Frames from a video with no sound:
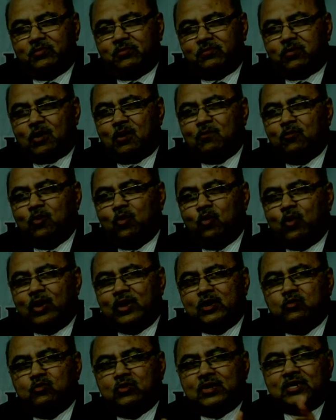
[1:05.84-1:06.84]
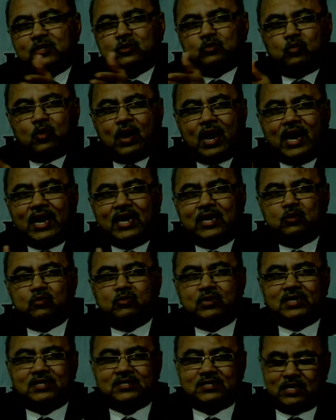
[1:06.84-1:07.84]
from lower units to higher
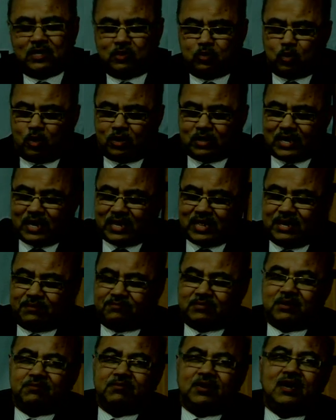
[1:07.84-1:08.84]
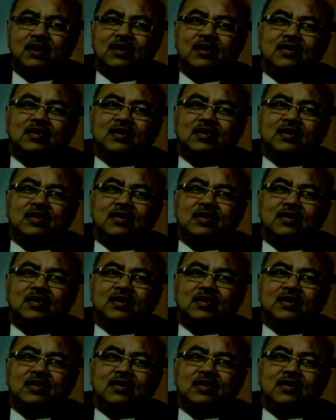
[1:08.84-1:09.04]
units is not acceptable,